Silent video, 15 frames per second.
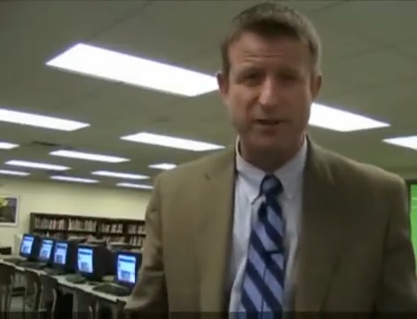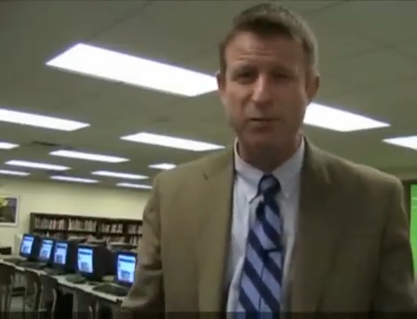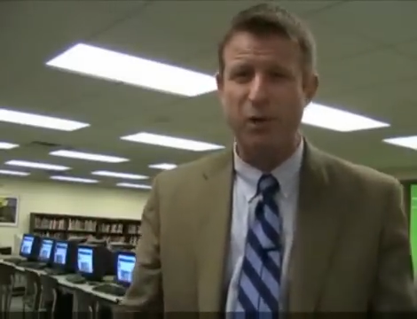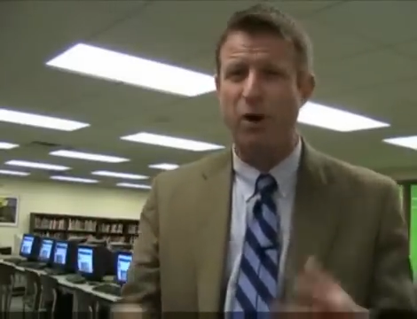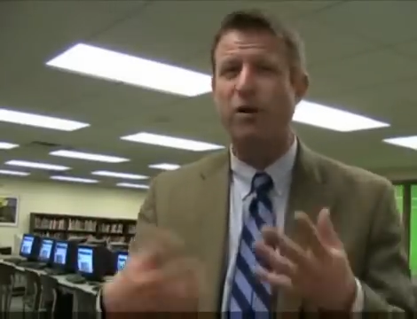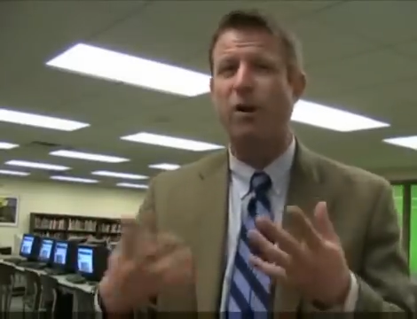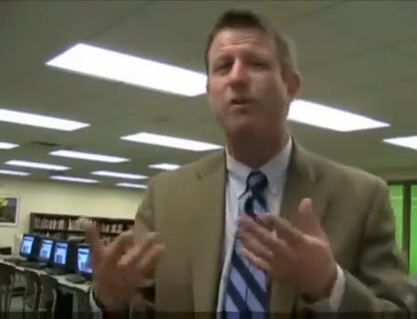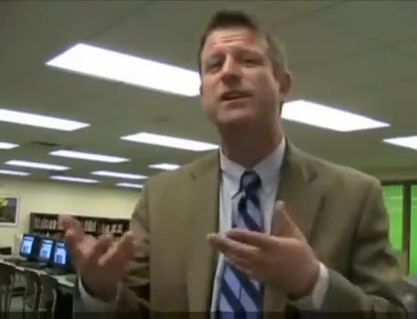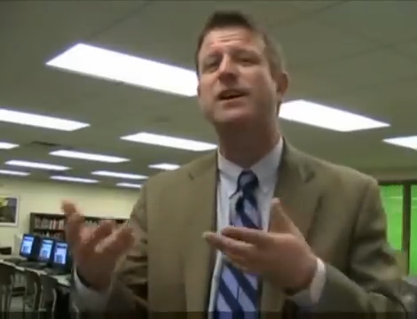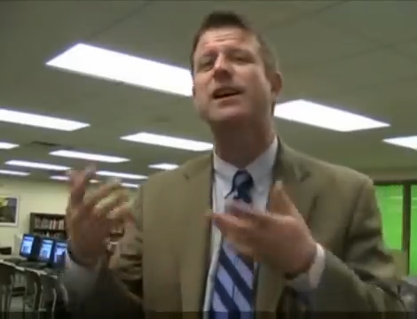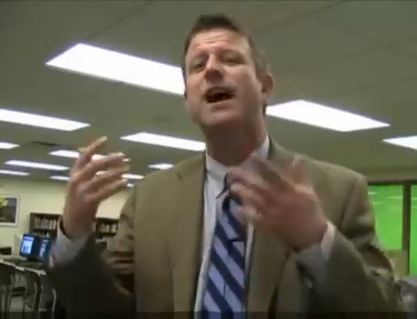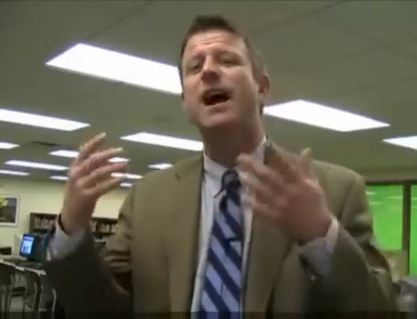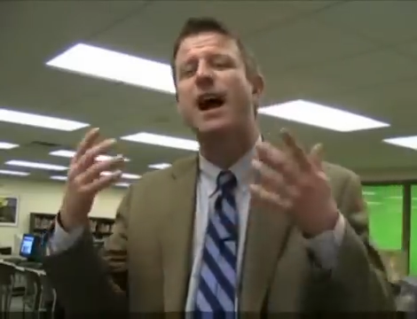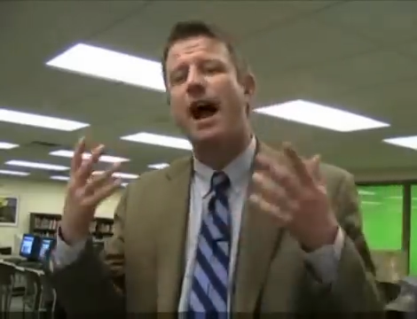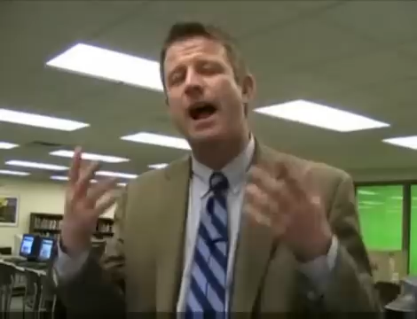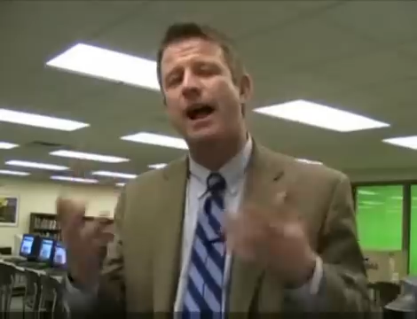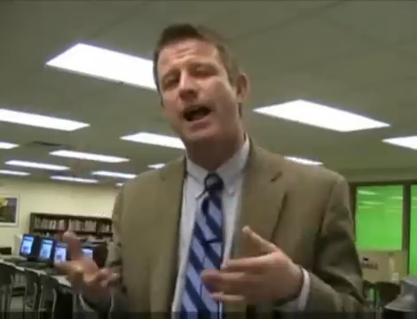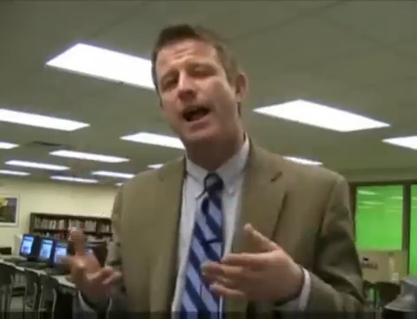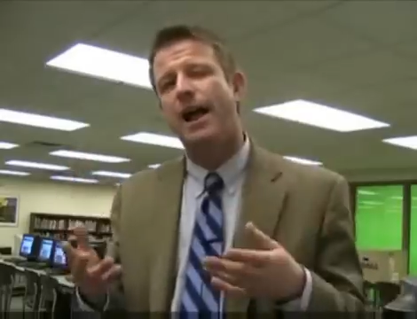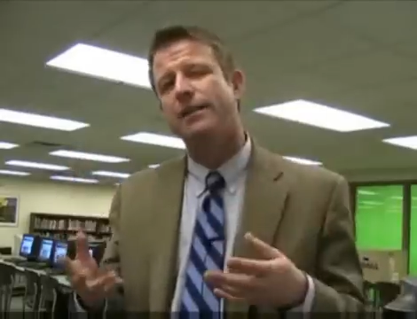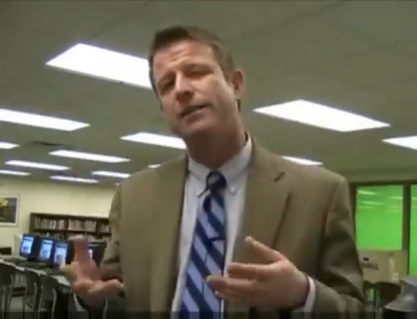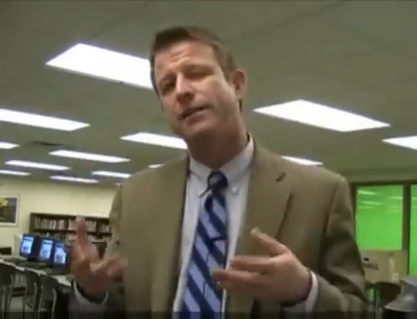Moreover, I
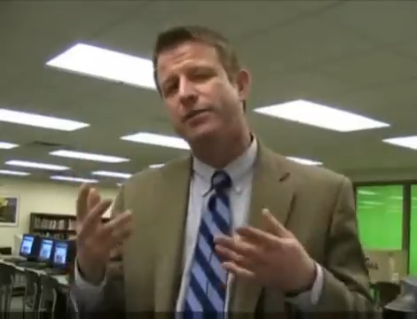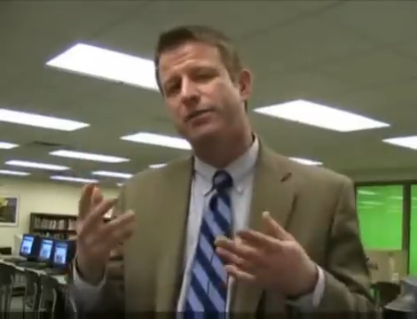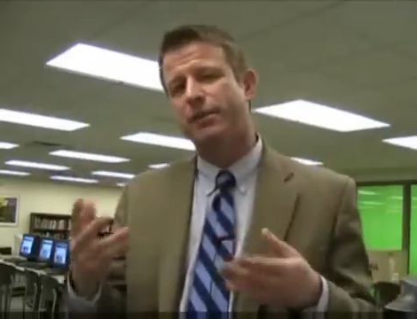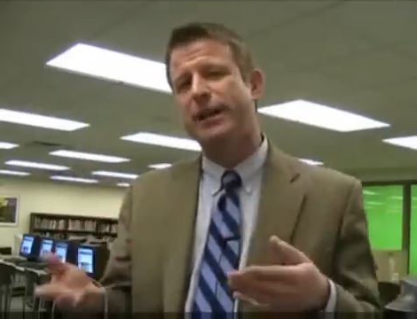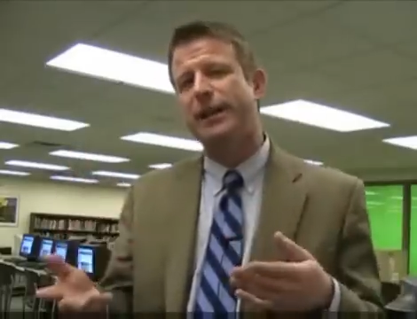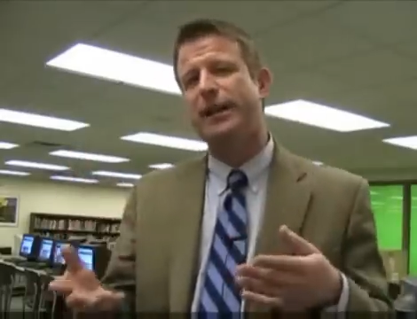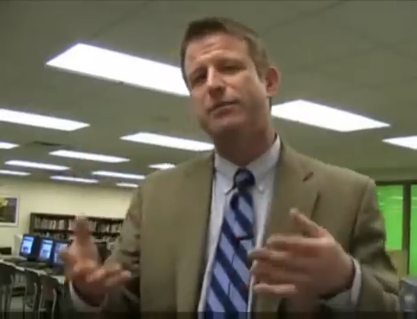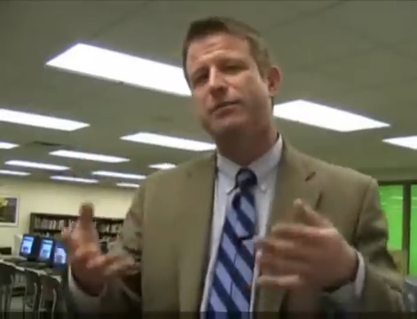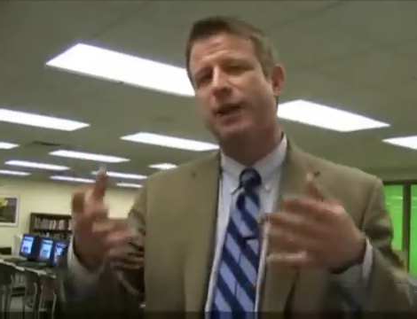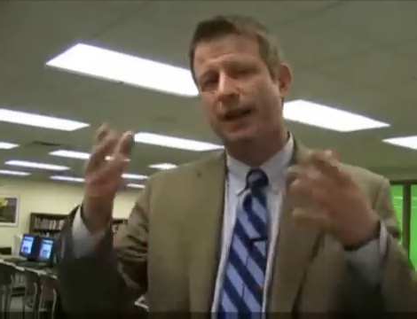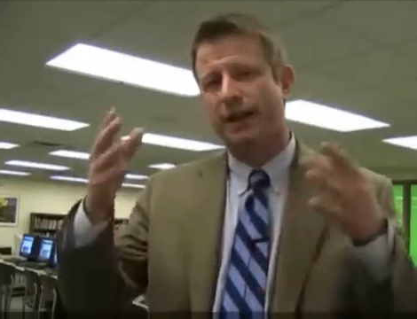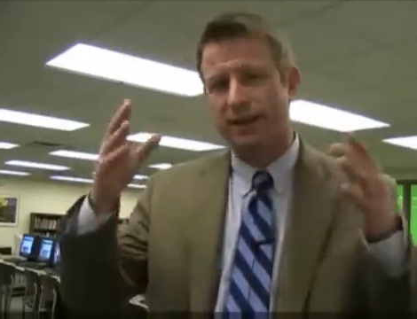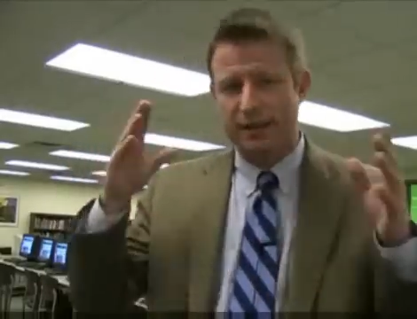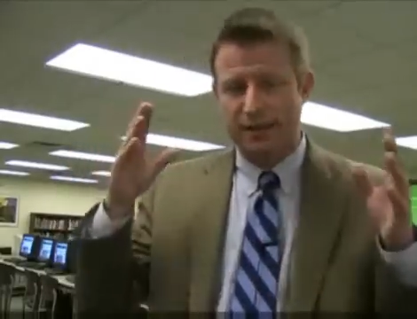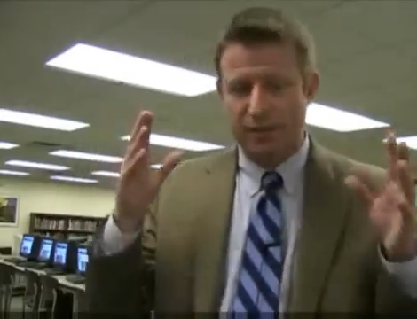had the dream that